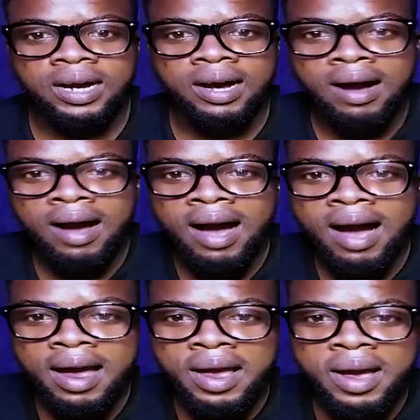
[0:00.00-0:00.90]

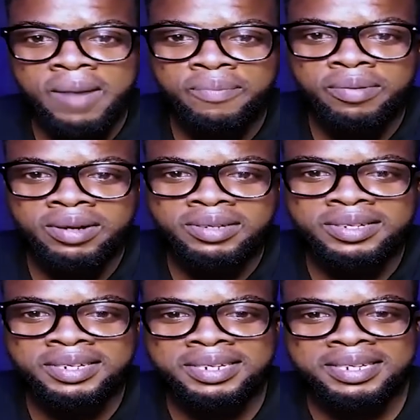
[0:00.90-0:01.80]
Hi, April
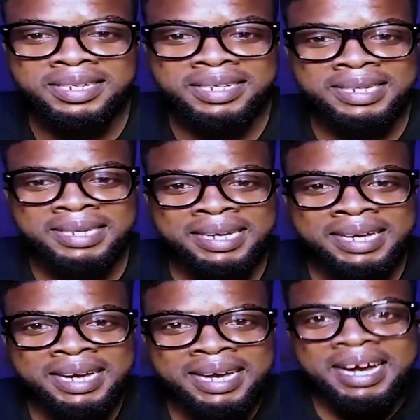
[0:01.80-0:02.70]
Didi.
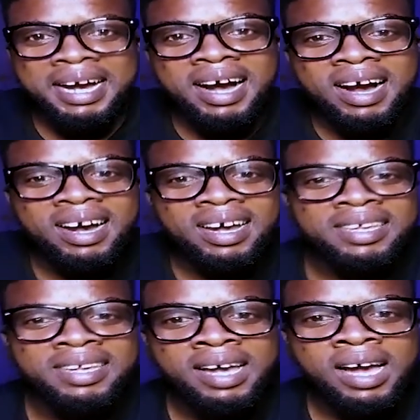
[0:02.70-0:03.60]

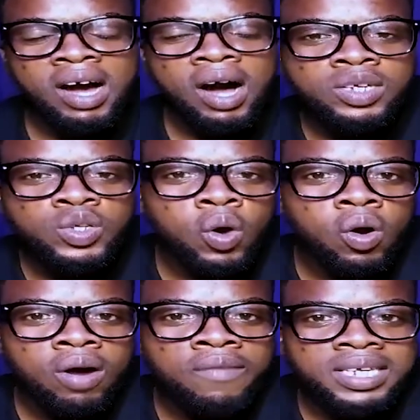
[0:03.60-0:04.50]
Hi. Uh,
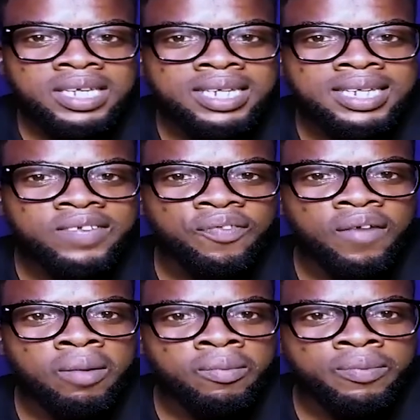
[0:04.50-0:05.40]
so obviously, this
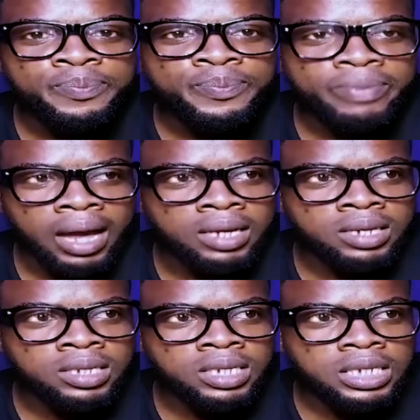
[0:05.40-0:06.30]
film
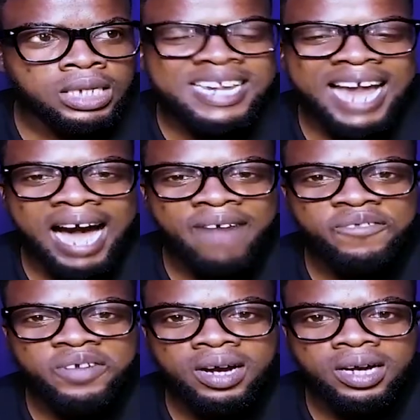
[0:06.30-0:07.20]
is in
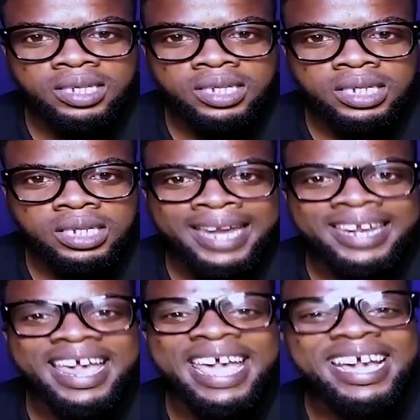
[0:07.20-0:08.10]
Afrikaans
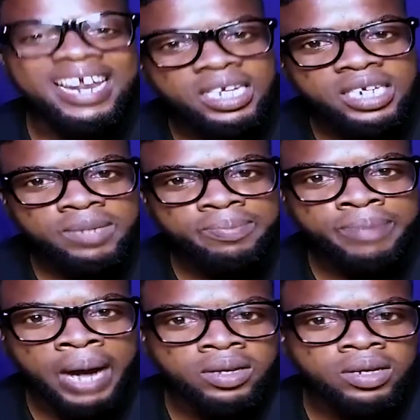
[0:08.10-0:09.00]
and English,
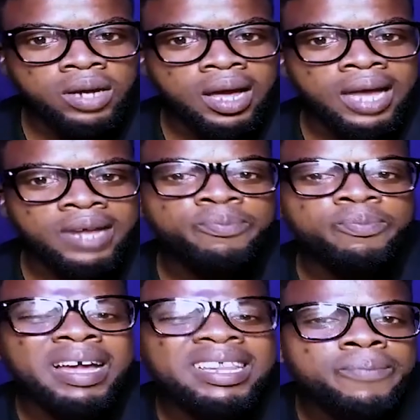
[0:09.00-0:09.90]
but at,
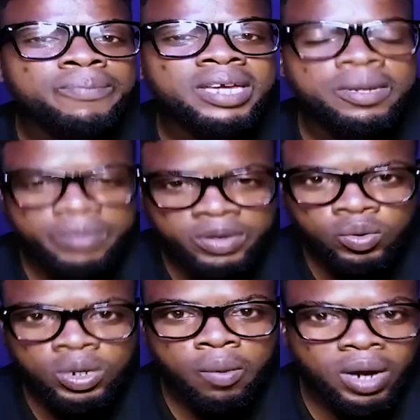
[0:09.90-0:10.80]
at the beginning, because
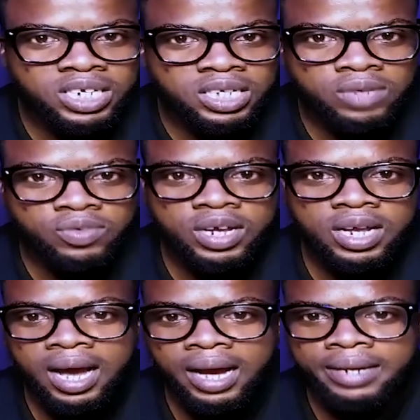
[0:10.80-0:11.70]
when I watched the
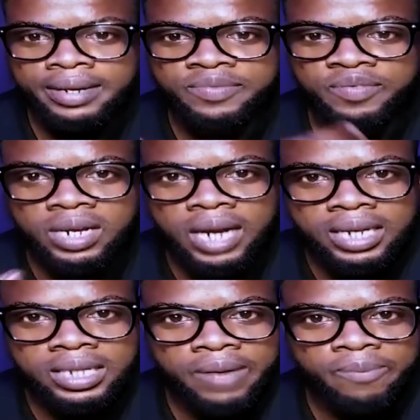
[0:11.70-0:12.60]
trailer, it felt
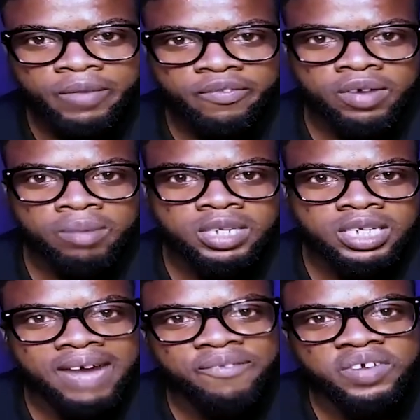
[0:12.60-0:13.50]
like the, the film is
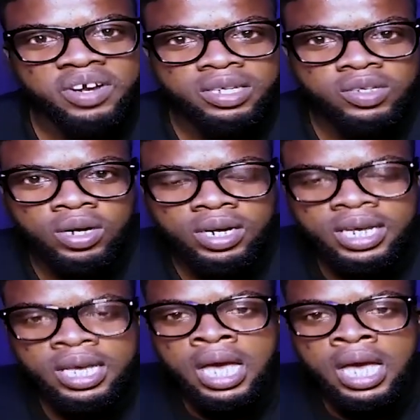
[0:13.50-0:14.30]
in Afrikaans only.